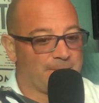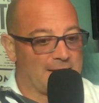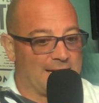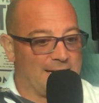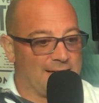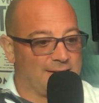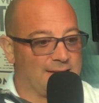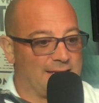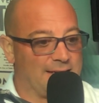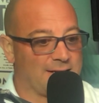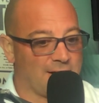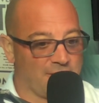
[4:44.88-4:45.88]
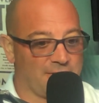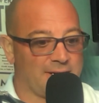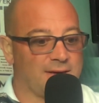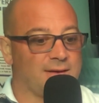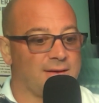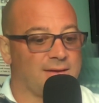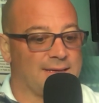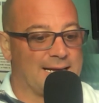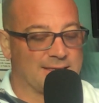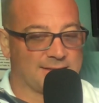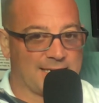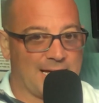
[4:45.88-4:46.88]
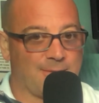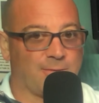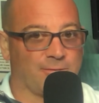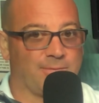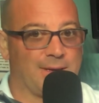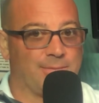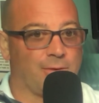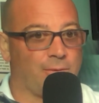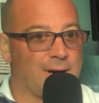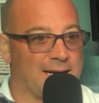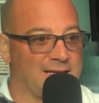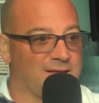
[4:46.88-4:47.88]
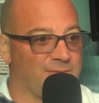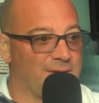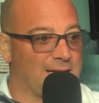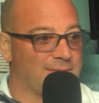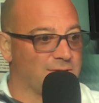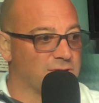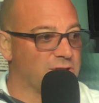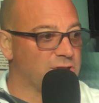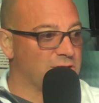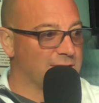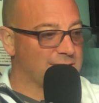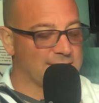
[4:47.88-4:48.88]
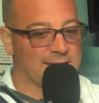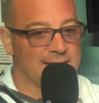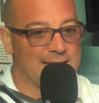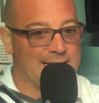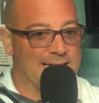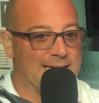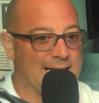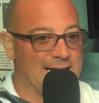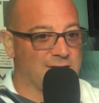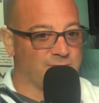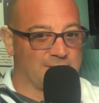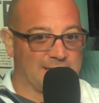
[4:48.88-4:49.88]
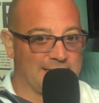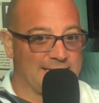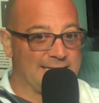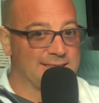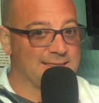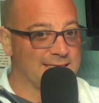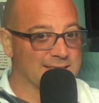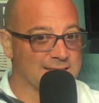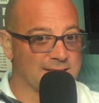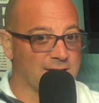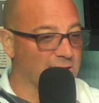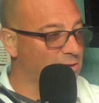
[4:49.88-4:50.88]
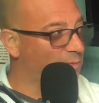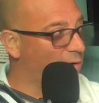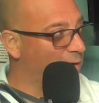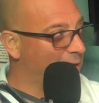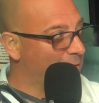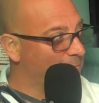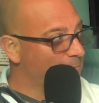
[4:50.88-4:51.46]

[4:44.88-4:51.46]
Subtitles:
The current landscape of people wanting to be able to just engage with the easiest touch point,